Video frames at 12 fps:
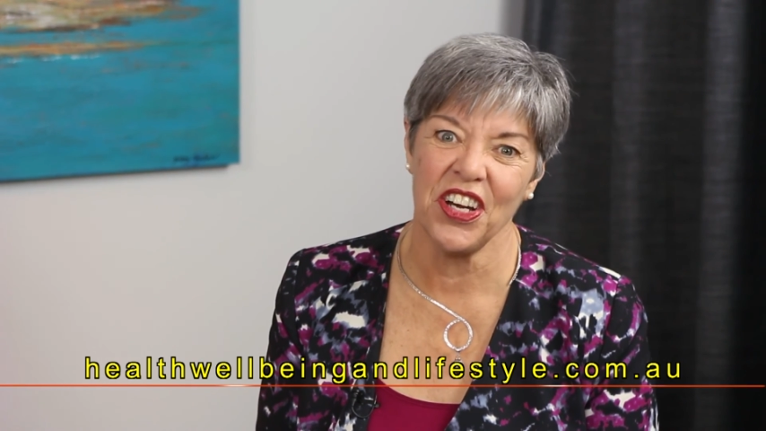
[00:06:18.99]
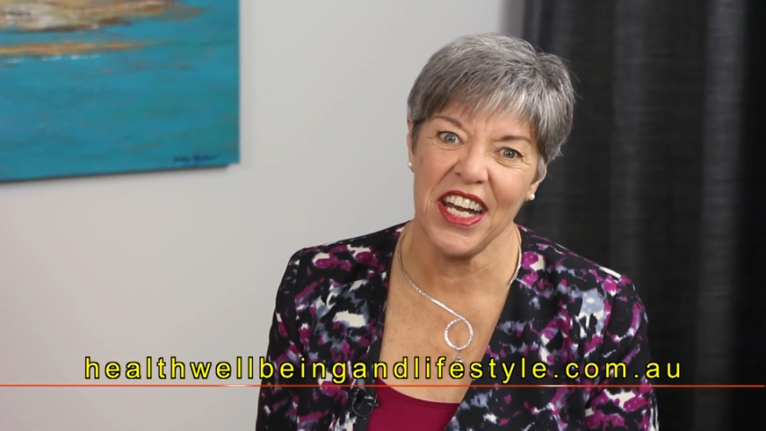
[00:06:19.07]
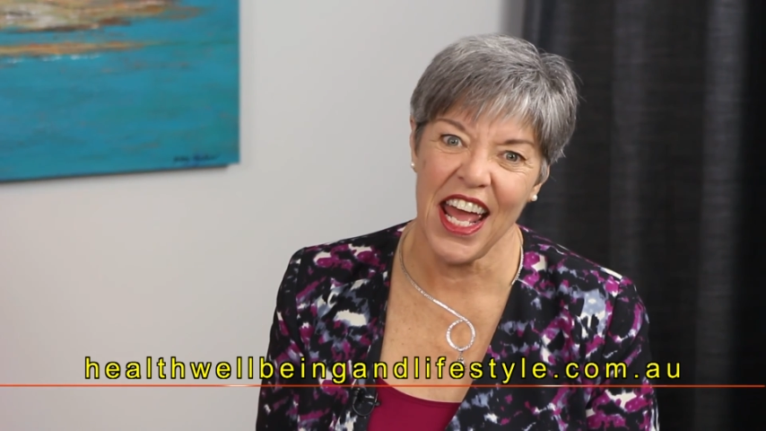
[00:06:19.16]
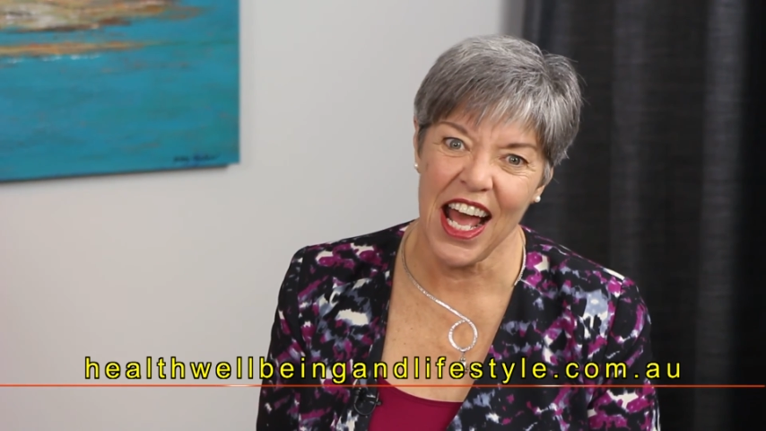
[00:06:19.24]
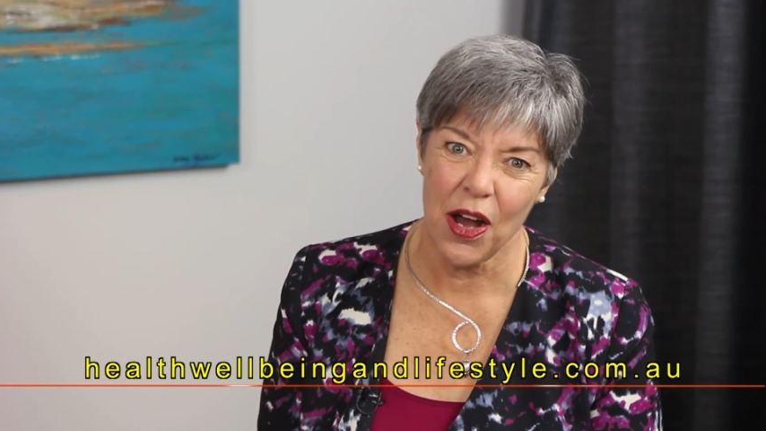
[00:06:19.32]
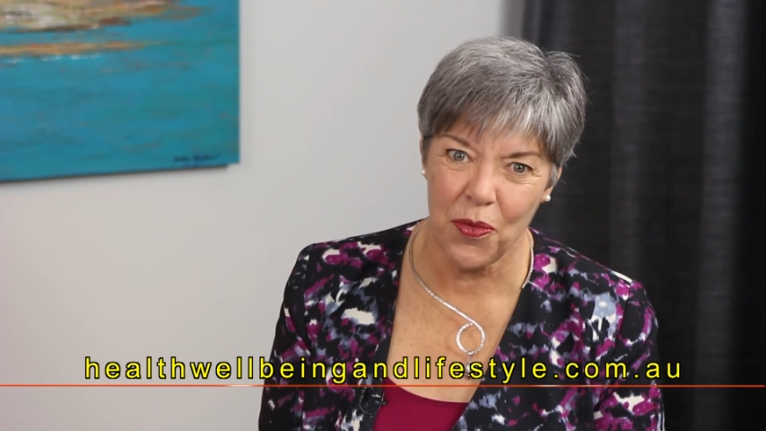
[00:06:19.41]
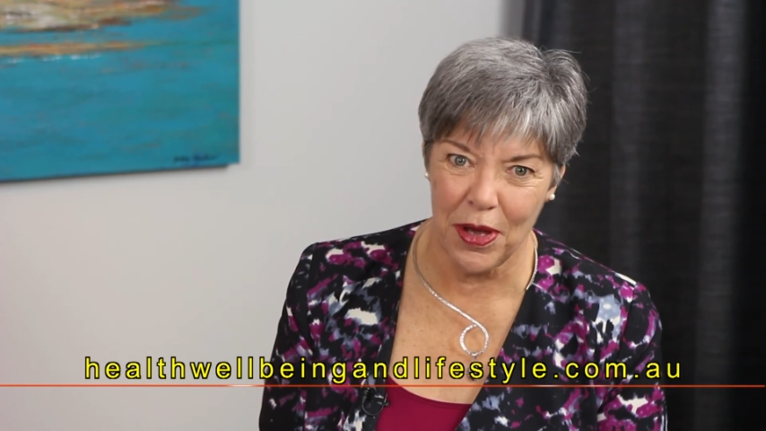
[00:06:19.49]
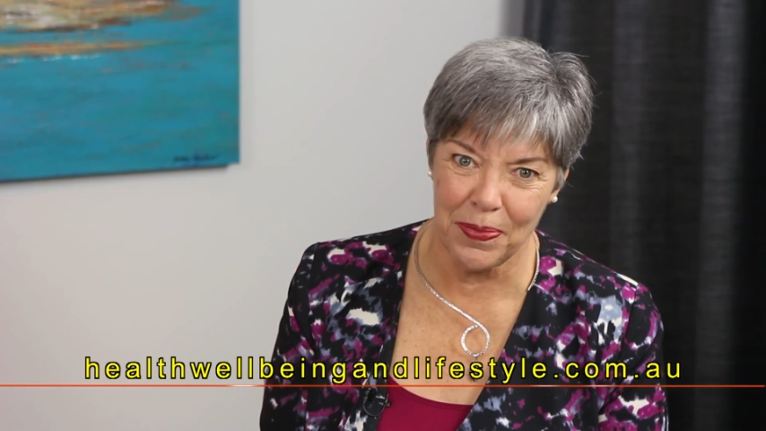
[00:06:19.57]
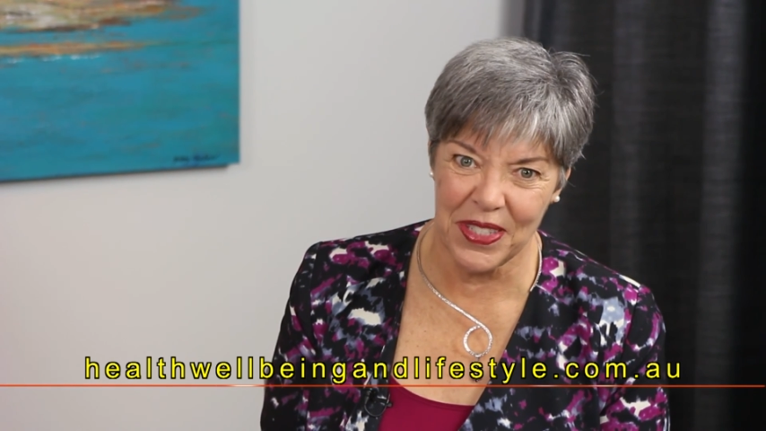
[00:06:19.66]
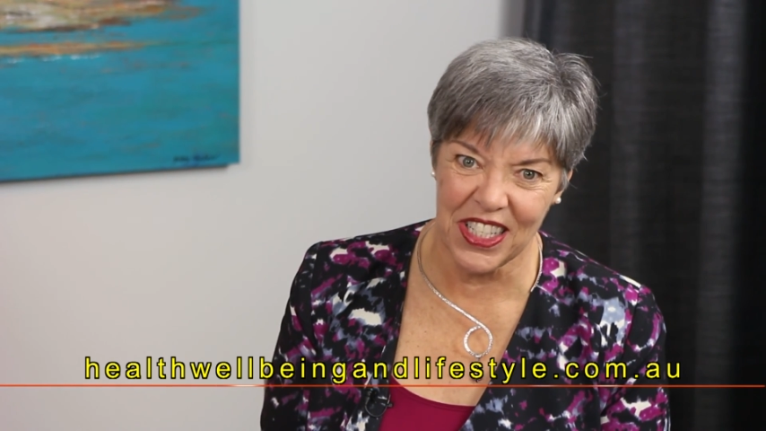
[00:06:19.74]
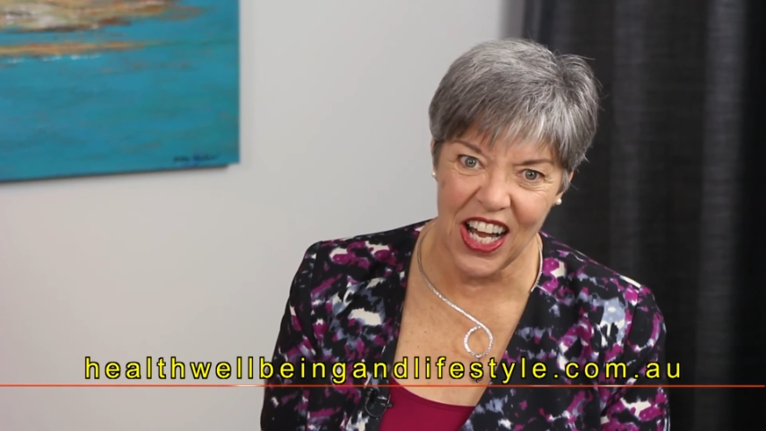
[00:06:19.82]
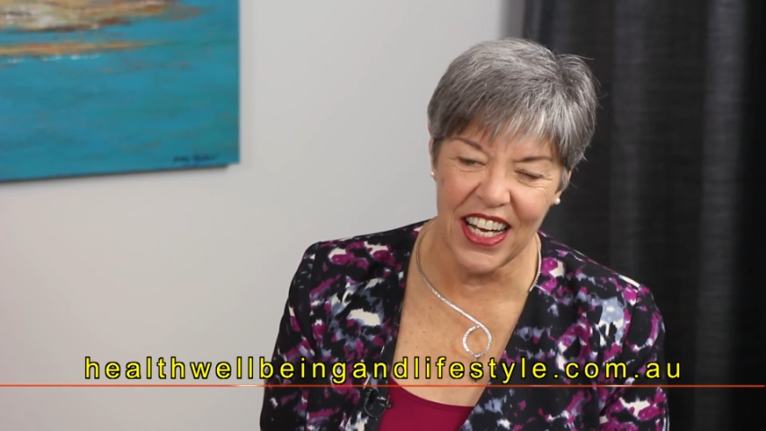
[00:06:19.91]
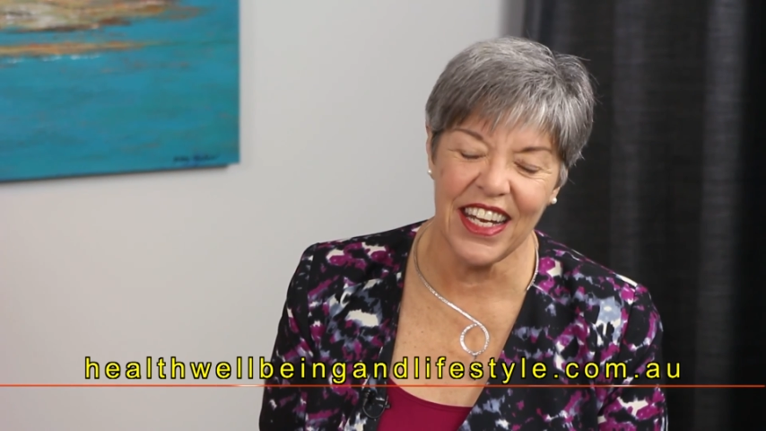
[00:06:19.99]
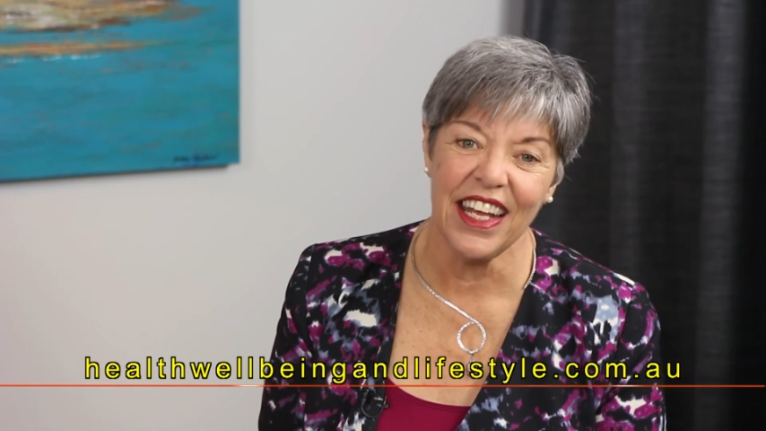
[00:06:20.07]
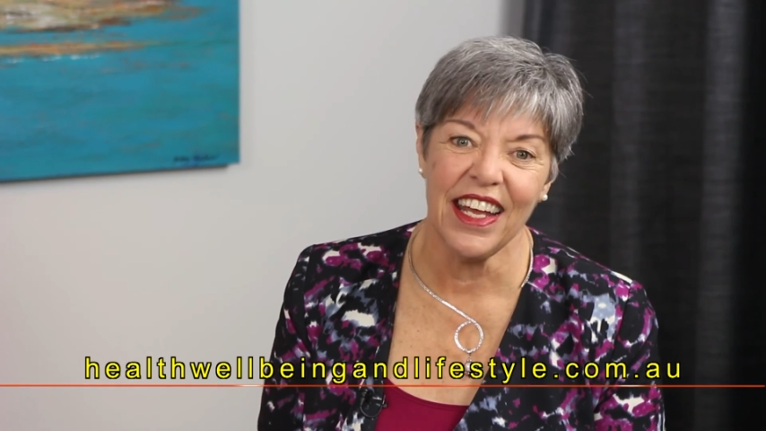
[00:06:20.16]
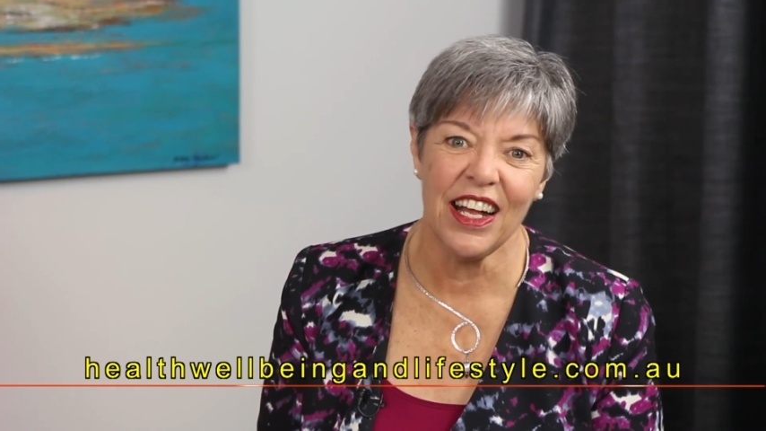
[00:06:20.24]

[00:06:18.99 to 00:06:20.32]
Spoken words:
on our website,